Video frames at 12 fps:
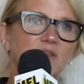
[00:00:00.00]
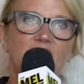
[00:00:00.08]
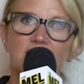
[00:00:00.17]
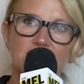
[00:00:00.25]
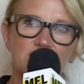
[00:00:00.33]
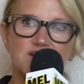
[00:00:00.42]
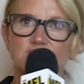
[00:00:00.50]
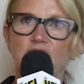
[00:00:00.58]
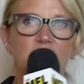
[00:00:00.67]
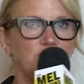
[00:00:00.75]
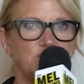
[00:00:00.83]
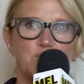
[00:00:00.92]
They hike that
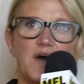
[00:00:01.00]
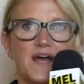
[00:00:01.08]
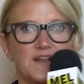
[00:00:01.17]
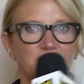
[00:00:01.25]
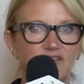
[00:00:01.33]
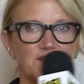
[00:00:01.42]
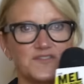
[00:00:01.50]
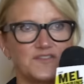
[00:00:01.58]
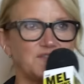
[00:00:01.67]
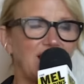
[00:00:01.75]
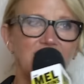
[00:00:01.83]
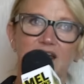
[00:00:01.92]
trail. It's wide. It's this.
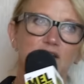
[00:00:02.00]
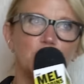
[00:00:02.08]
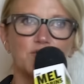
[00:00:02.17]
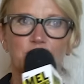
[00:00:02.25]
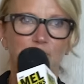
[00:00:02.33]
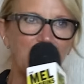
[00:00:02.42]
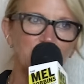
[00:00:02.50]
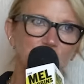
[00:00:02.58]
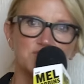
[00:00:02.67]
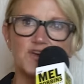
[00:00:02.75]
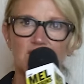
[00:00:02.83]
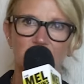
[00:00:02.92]
It's that. I know the mountain
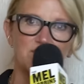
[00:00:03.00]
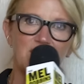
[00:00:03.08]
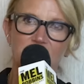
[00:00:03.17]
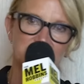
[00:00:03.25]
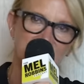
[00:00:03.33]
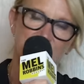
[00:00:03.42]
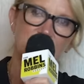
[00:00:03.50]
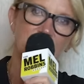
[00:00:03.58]
you're talking about because she